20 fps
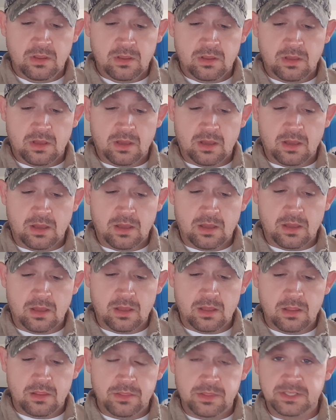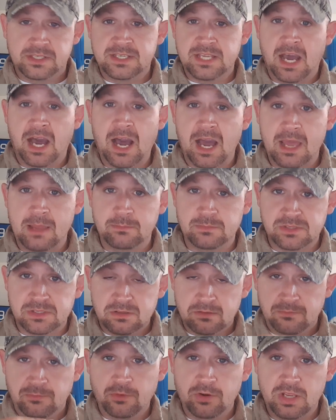the
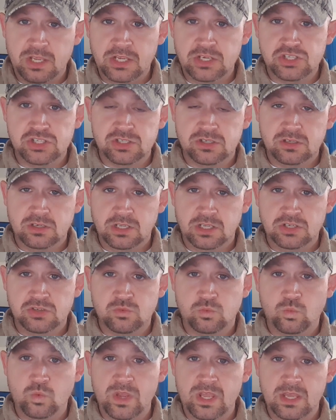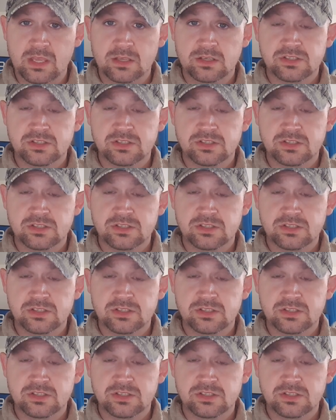times for each week.